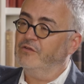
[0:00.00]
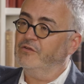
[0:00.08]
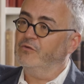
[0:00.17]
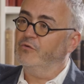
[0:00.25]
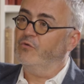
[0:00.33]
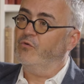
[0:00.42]

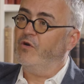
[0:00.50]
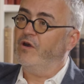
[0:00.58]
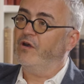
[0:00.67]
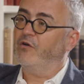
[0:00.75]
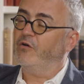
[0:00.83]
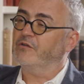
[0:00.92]
You
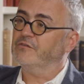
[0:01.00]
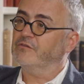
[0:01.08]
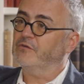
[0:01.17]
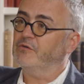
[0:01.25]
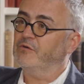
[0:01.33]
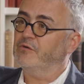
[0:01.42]

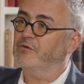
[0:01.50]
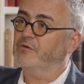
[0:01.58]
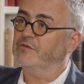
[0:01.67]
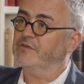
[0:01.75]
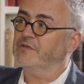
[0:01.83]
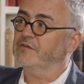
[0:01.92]

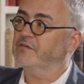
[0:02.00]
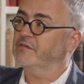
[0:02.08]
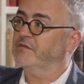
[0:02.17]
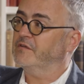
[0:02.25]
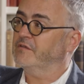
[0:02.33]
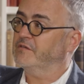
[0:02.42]
also did
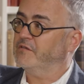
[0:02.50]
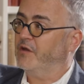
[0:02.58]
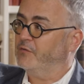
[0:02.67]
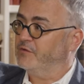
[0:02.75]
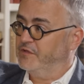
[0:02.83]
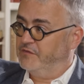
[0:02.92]
sound